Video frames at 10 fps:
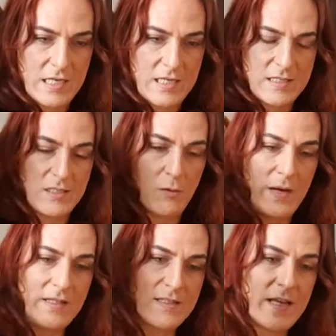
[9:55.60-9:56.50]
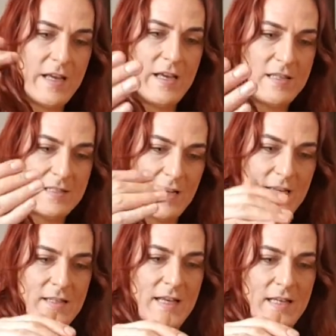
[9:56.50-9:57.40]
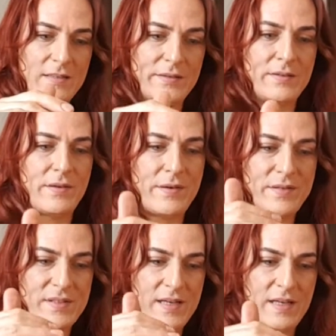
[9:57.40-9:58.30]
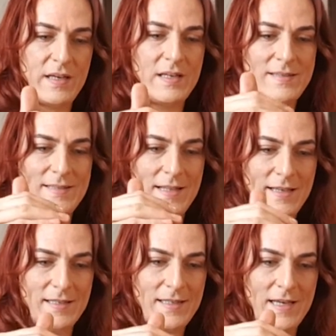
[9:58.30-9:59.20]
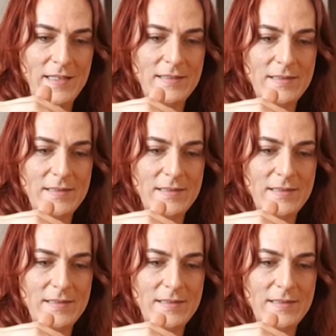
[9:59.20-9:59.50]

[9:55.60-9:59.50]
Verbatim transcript: So Wednesday is like that, Thursday is like that.